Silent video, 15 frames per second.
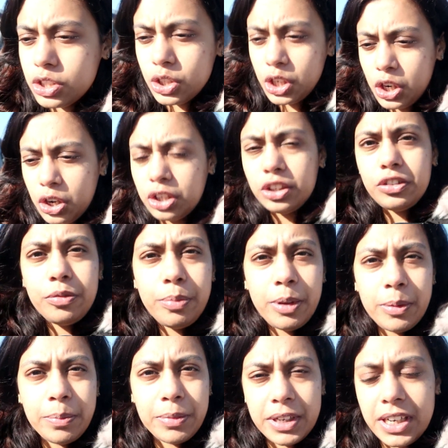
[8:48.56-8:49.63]
So a lot of
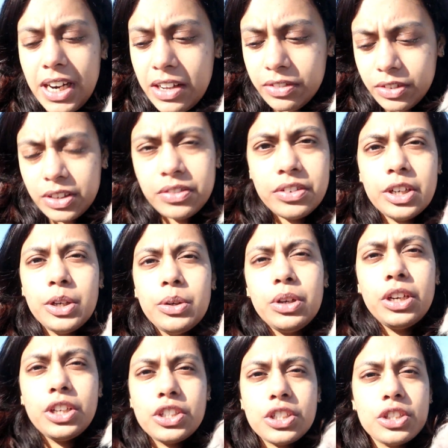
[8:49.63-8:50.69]
people have given
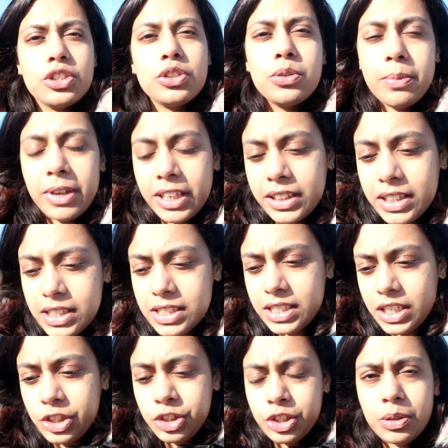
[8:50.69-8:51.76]
donations to make this
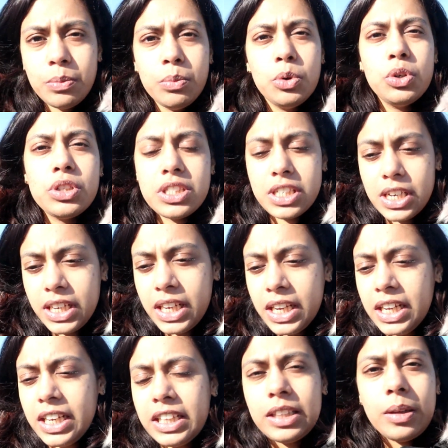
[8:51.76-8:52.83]
station, mostly
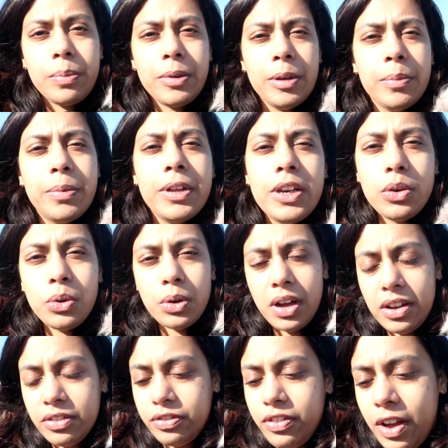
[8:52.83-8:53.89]
the people who
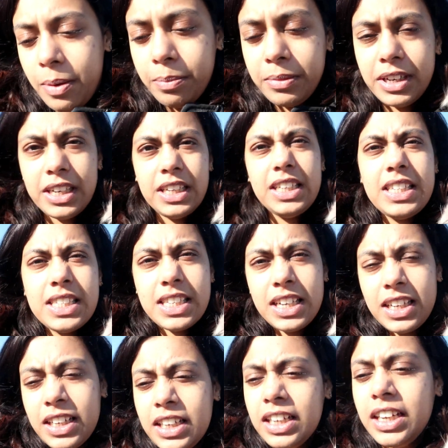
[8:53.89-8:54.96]
have families
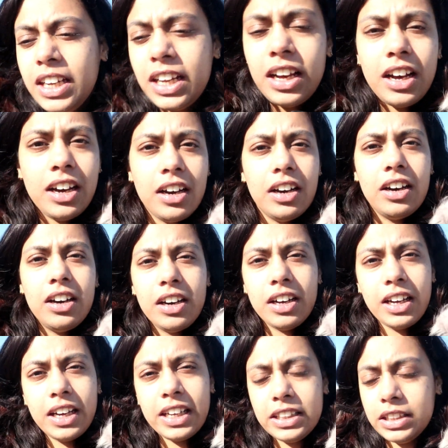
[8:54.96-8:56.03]

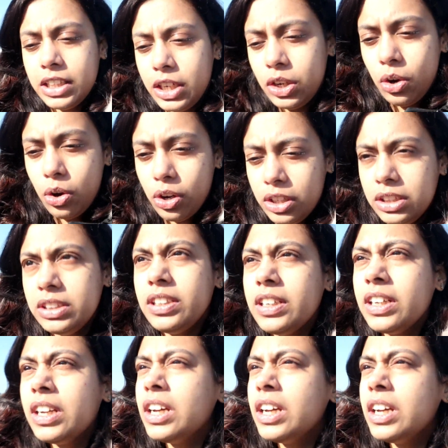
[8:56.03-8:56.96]
in the north.